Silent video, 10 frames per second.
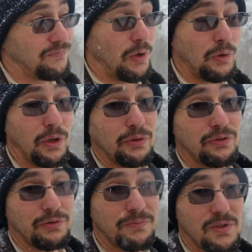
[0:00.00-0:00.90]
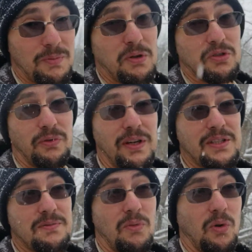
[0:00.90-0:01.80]
Who knows? It's supposed to rain
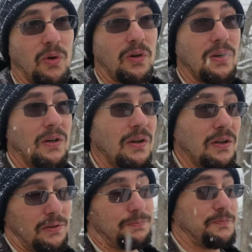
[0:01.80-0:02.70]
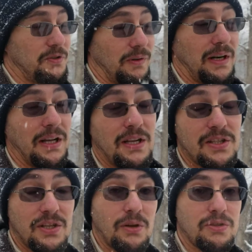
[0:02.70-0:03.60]
some more, or rain,
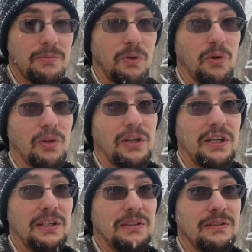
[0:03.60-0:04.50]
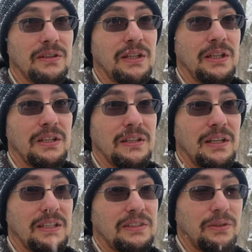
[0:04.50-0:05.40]
snow some more in the
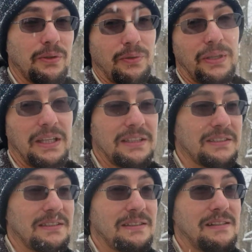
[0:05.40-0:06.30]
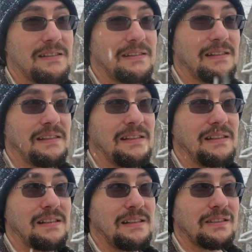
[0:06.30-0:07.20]
next two or three days.
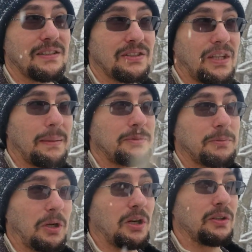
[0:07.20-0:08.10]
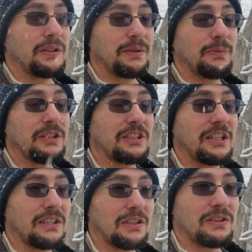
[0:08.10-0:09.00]
It's going to stop tomorrow, and then Wednesday
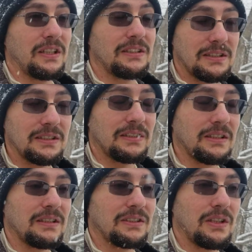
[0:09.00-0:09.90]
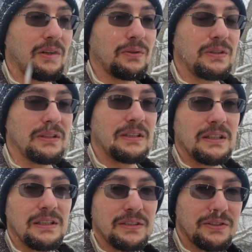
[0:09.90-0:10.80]
and Thursday it's, it's going to snow.
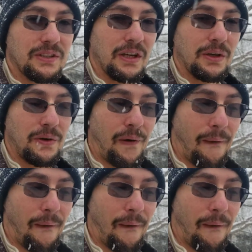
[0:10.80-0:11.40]
So,